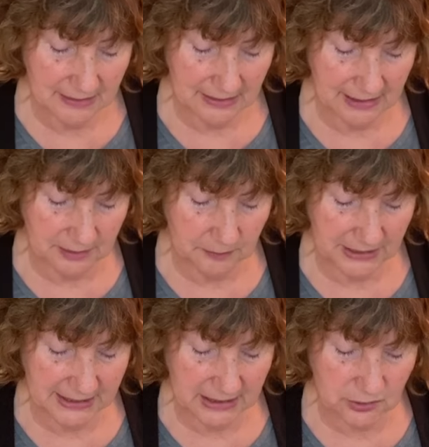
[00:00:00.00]
and
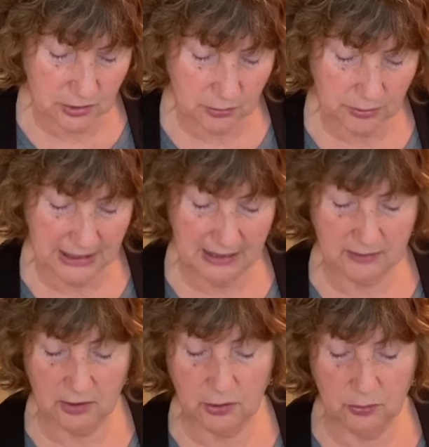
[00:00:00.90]
begin to
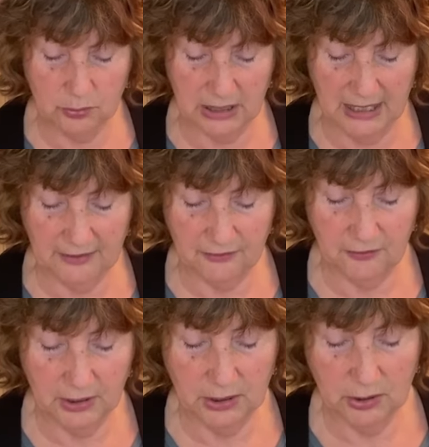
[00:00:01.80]
create the new life
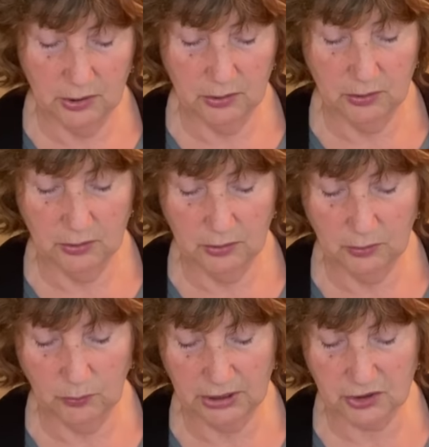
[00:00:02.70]

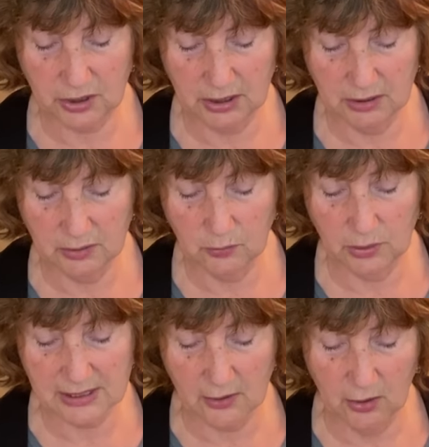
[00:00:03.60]
which
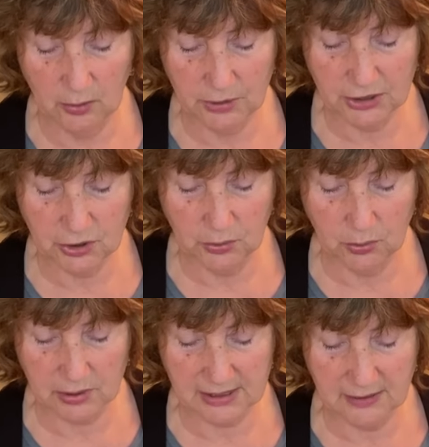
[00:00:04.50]
was always
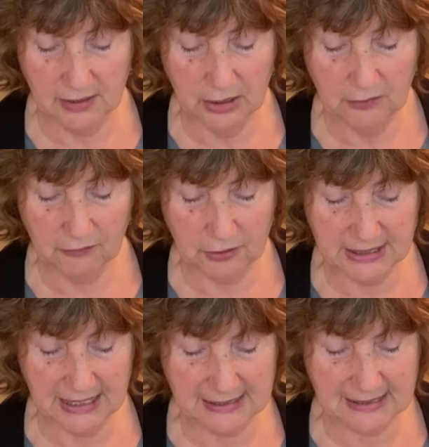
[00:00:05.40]
yours, for
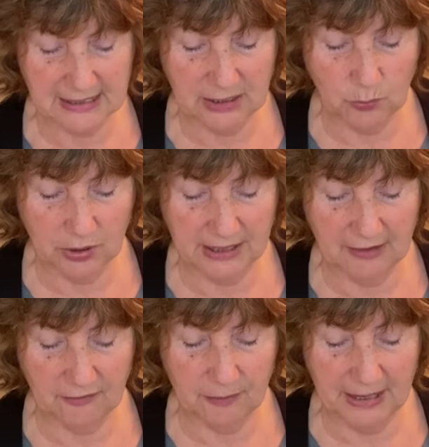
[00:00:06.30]
destiny would
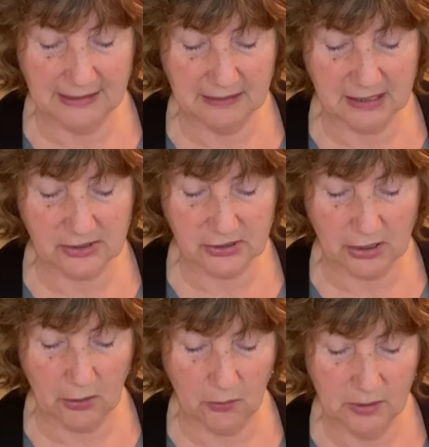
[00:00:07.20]
have made this
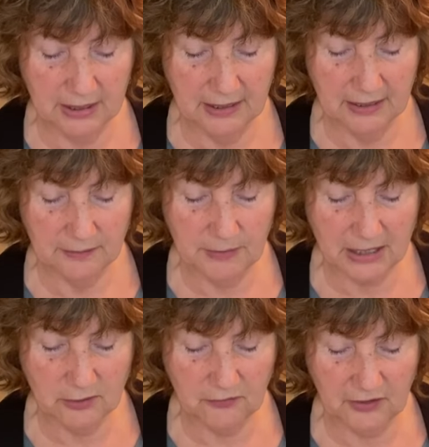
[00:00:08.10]
so. May
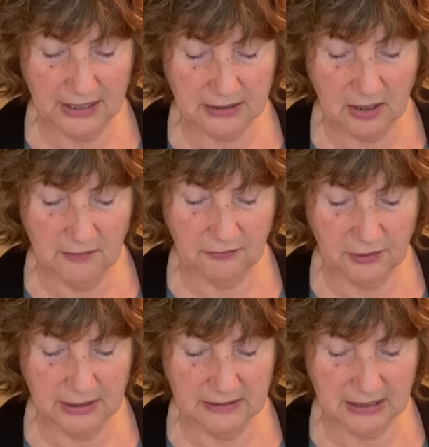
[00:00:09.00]
you find
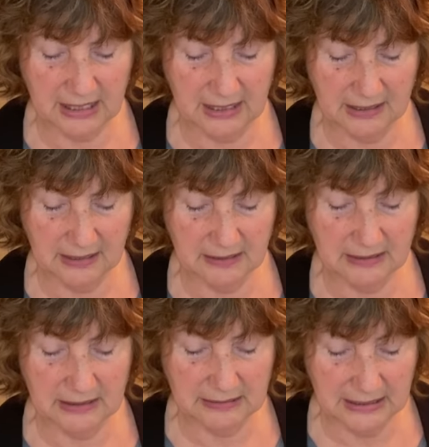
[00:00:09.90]
comfort in
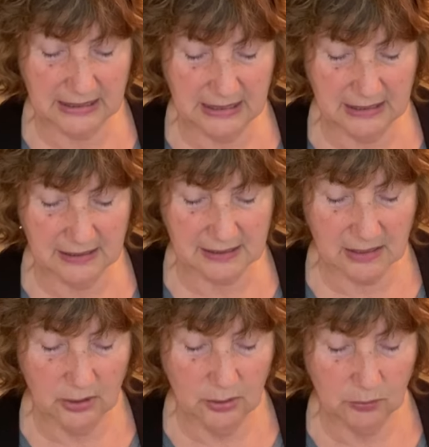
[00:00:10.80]
the ease
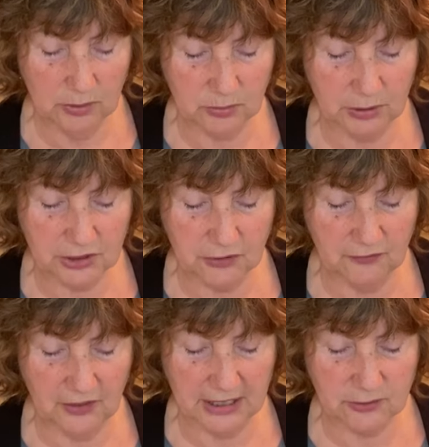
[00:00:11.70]
with which you
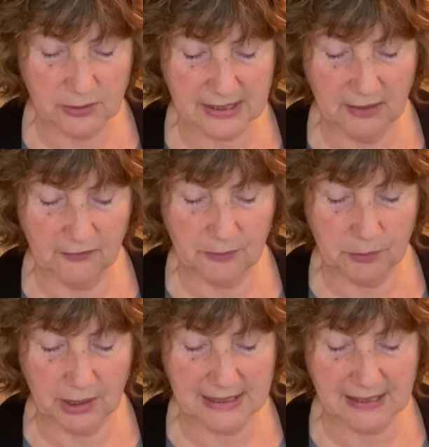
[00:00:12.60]
find yourself
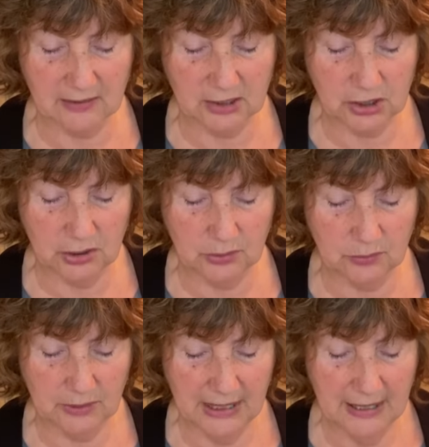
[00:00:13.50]
embracing the
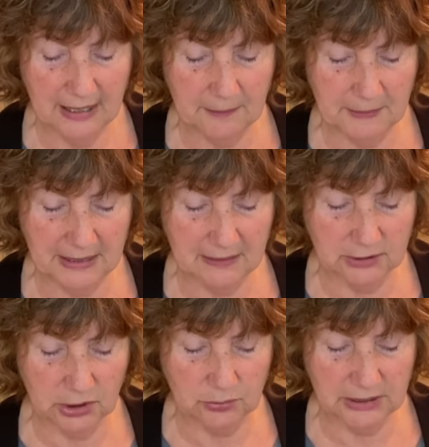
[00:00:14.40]
new, and may the
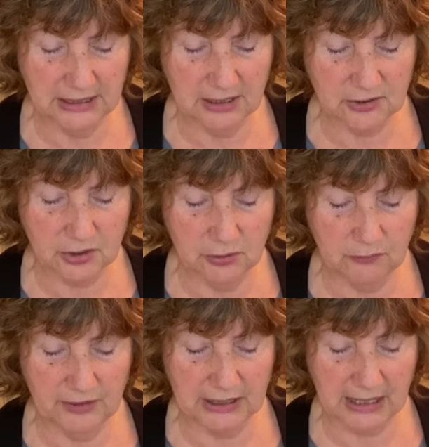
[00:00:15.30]
loneliness
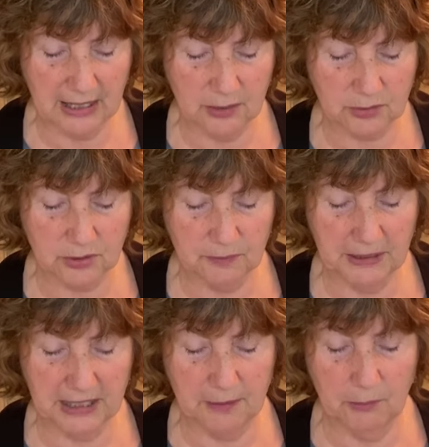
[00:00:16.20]
you've encountered
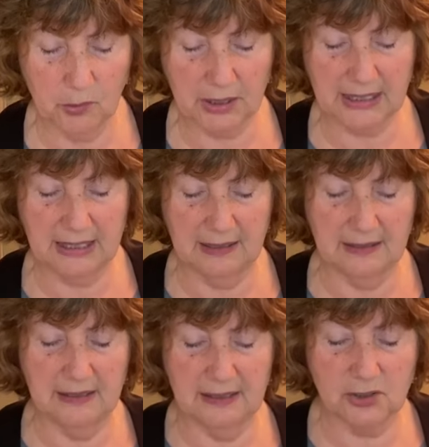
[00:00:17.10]
become more
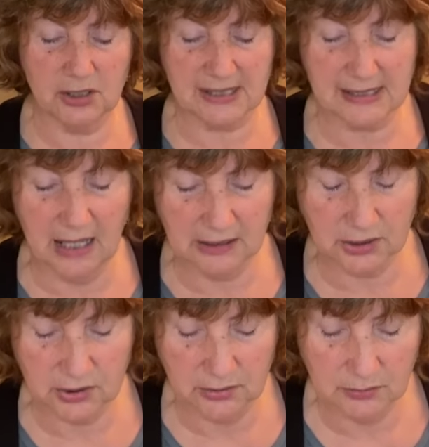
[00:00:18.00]
akin to
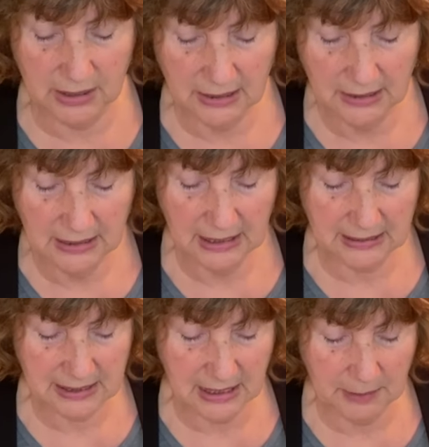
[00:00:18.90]
solitude, a
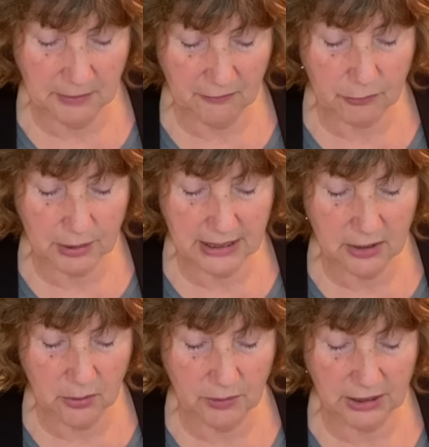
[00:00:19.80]
time of
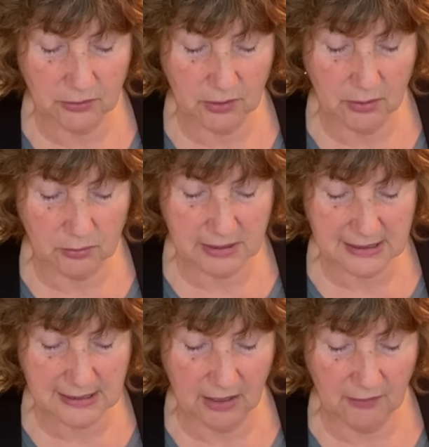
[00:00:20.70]
re-knowing your own
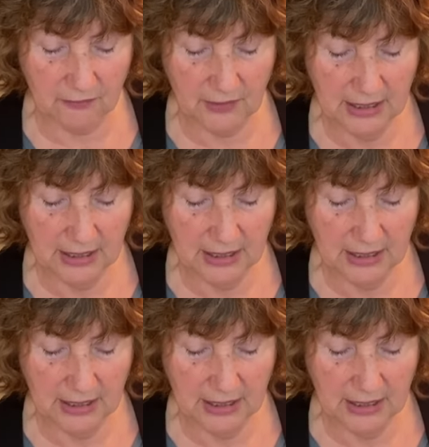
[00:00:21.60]
self,